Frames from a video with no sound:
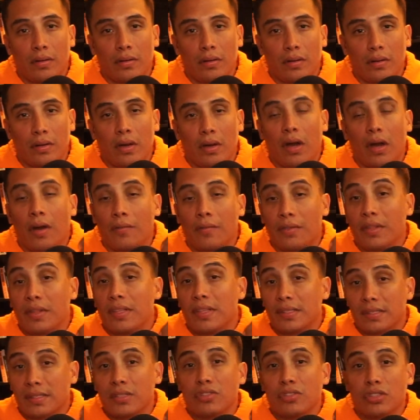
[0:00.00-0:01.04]
of the
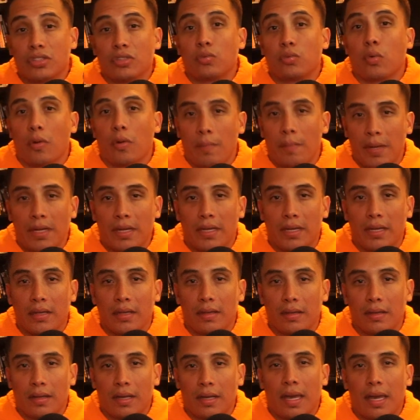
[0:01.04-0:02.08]
decisions we're
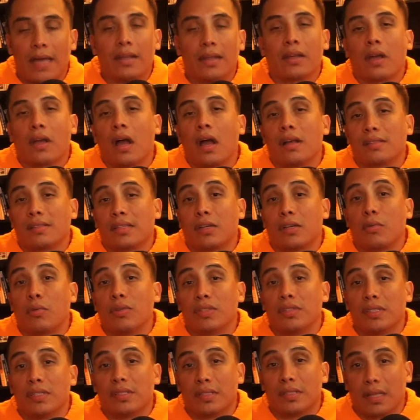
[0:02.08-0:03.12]
making and the
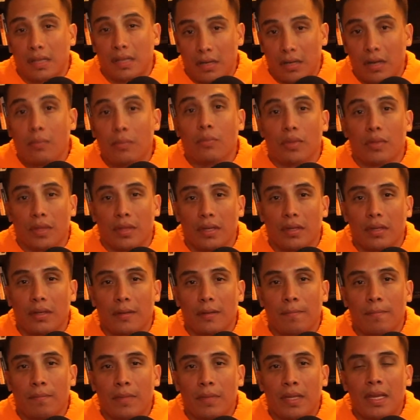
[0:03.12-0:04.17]
consequences that come with it.
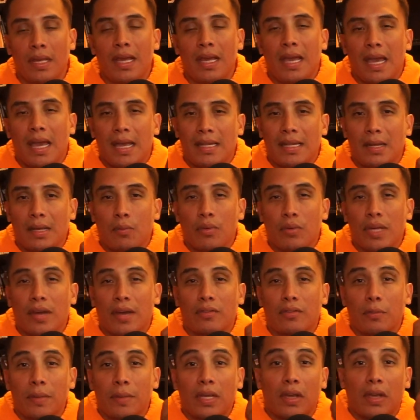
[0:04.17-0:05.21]
And then we have
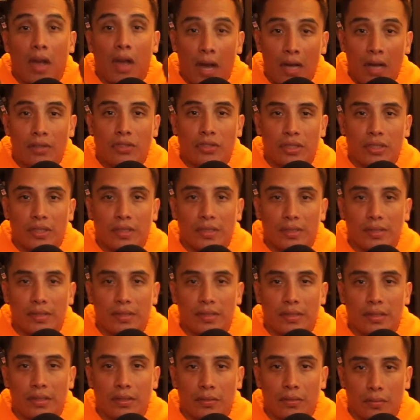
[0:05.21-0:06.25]
to be
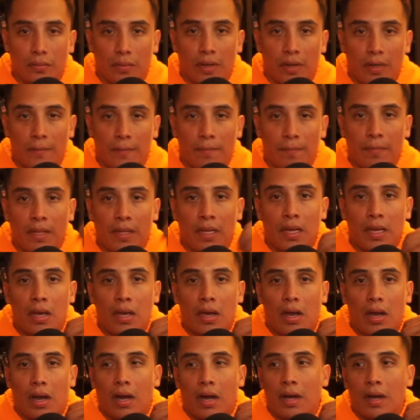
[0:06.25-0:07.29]
conscious, right,
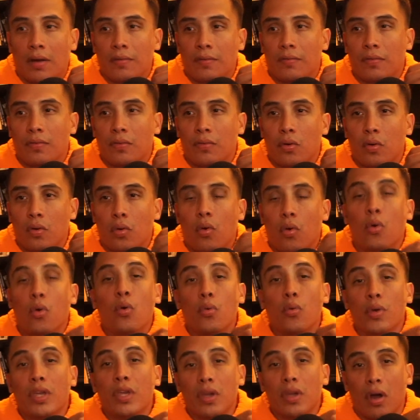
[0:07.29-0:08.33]
of who
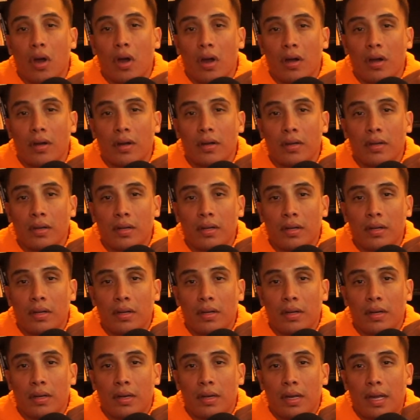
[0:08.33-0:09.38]
we are
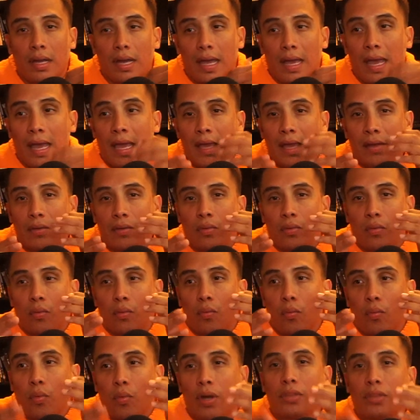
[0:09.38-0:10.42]
and
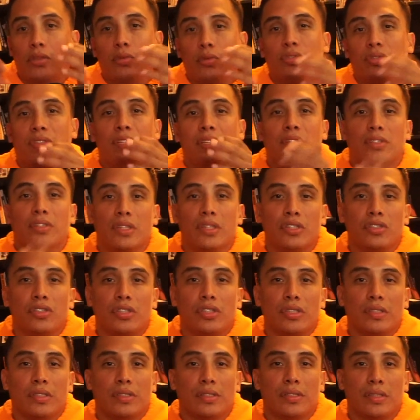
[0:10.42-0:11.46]
what those
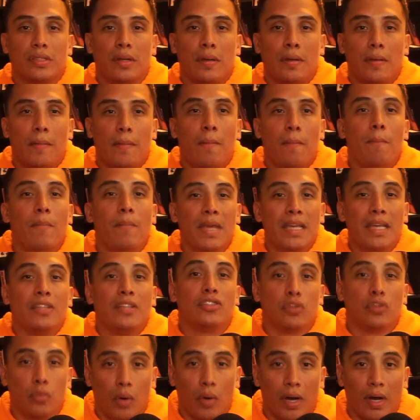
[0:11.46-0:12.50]
decisions mean
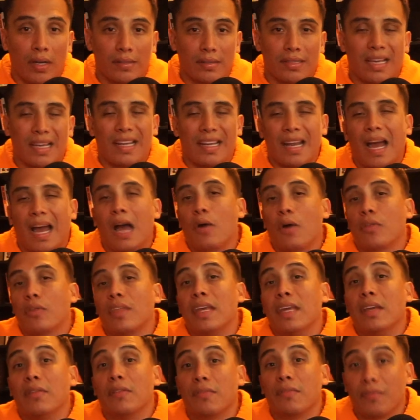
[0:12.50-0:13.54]
to us and how
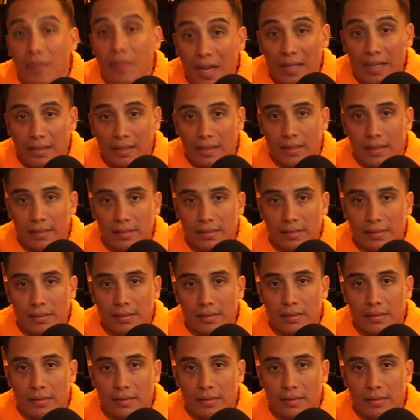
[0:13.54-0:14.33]
they affect us.